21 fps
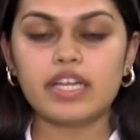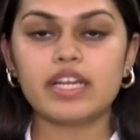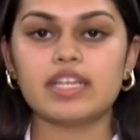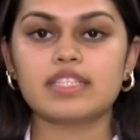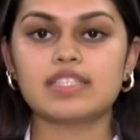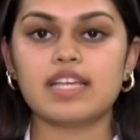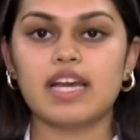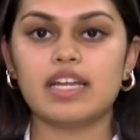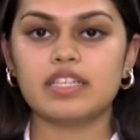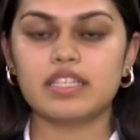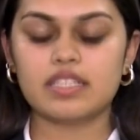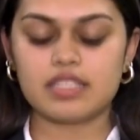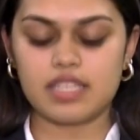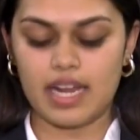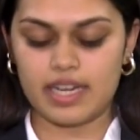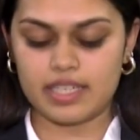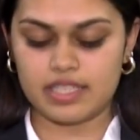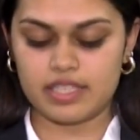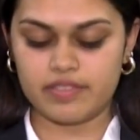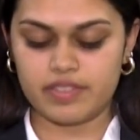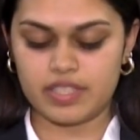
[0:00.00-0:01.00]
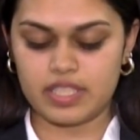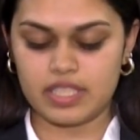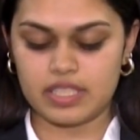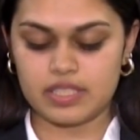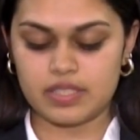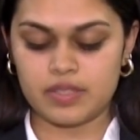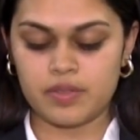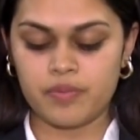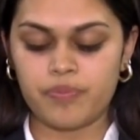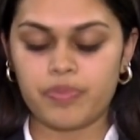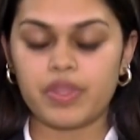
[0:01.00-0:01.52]
hazardous activities.
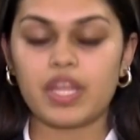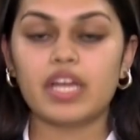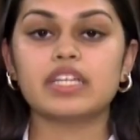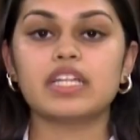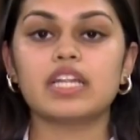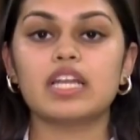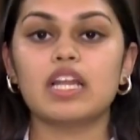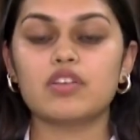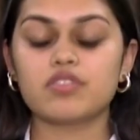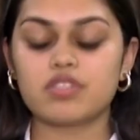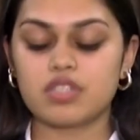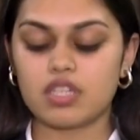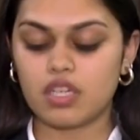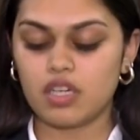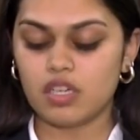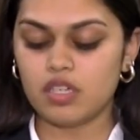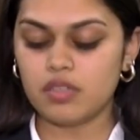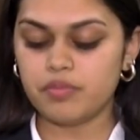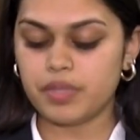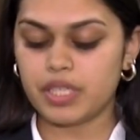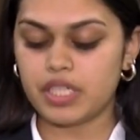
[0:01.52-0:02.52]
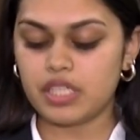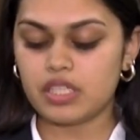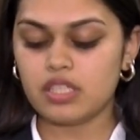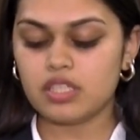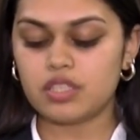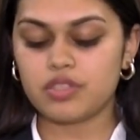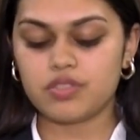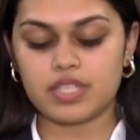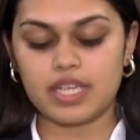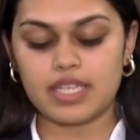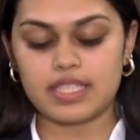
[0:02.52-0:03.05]
It allows the government
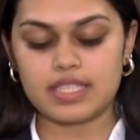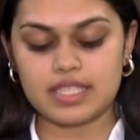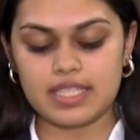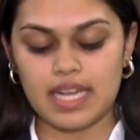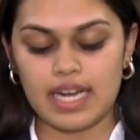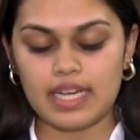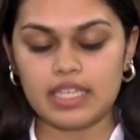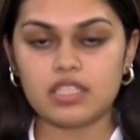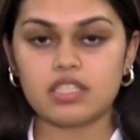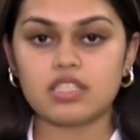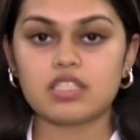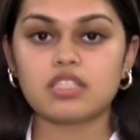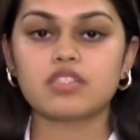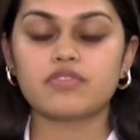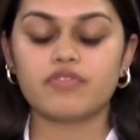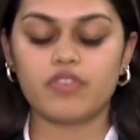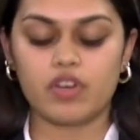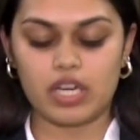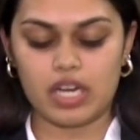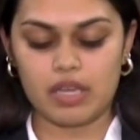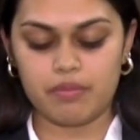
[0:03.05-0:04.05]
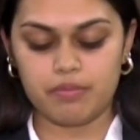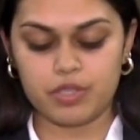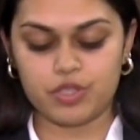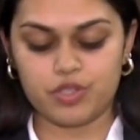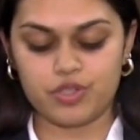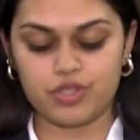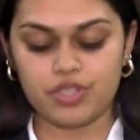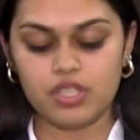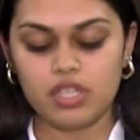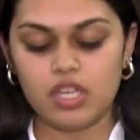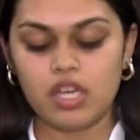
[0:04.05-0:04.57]
to set standards for
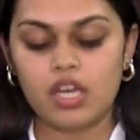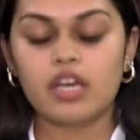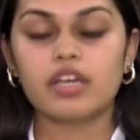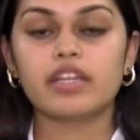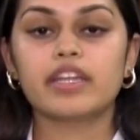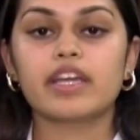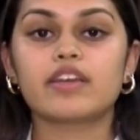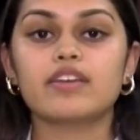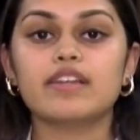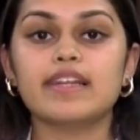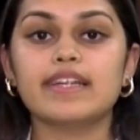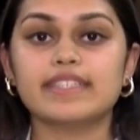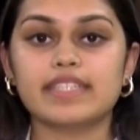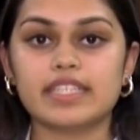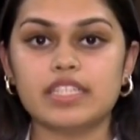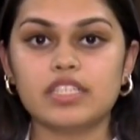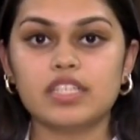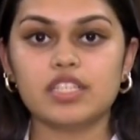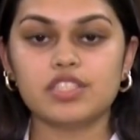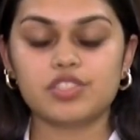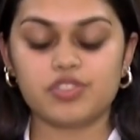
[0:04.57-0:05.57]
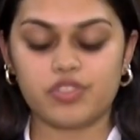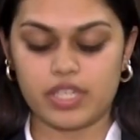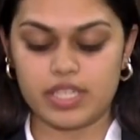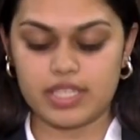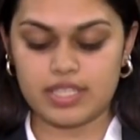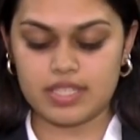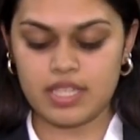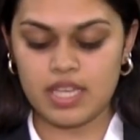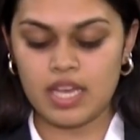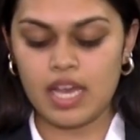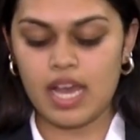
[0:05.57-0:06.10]
emission, regulate
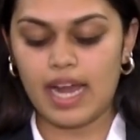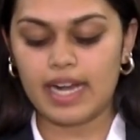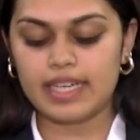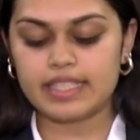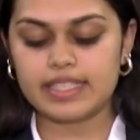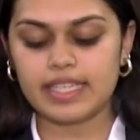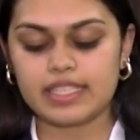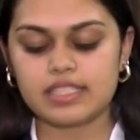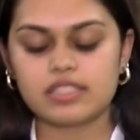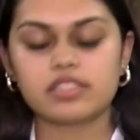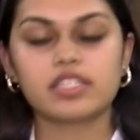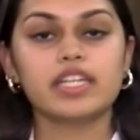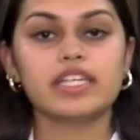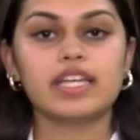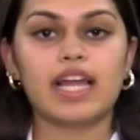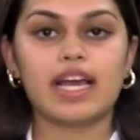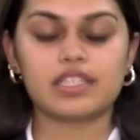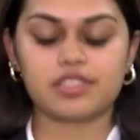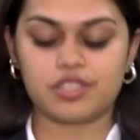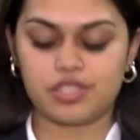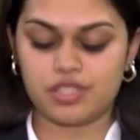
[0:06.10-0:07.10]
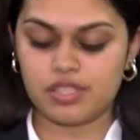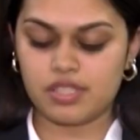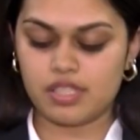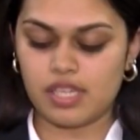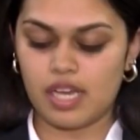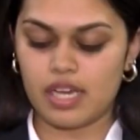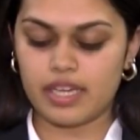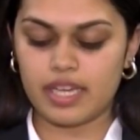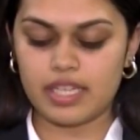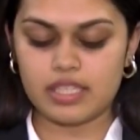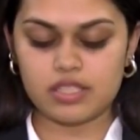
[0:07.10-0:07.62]
industries and take strict actions
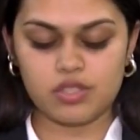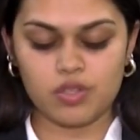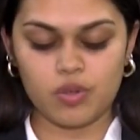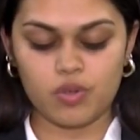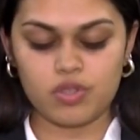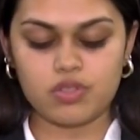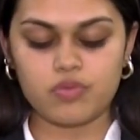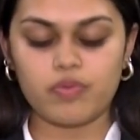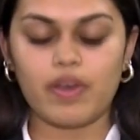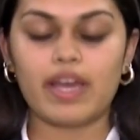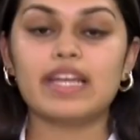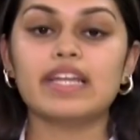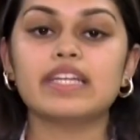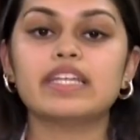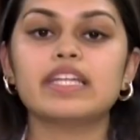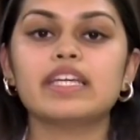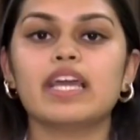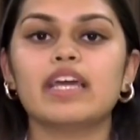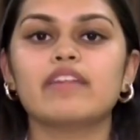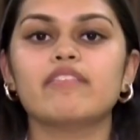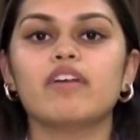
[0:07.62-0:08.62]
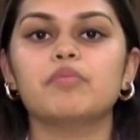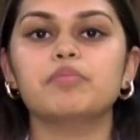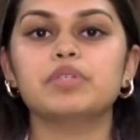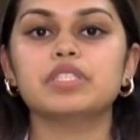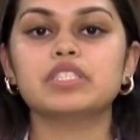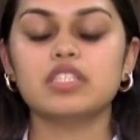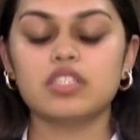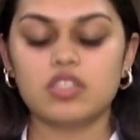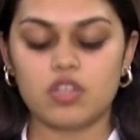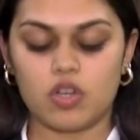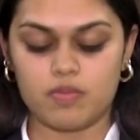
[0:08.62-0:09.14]
against those violating
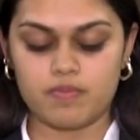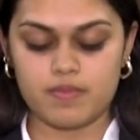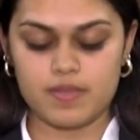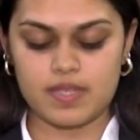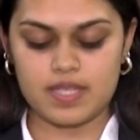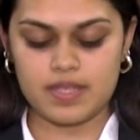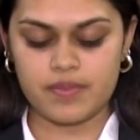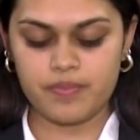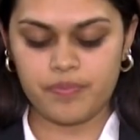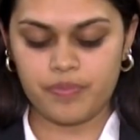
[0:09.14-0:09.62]
environmental norms.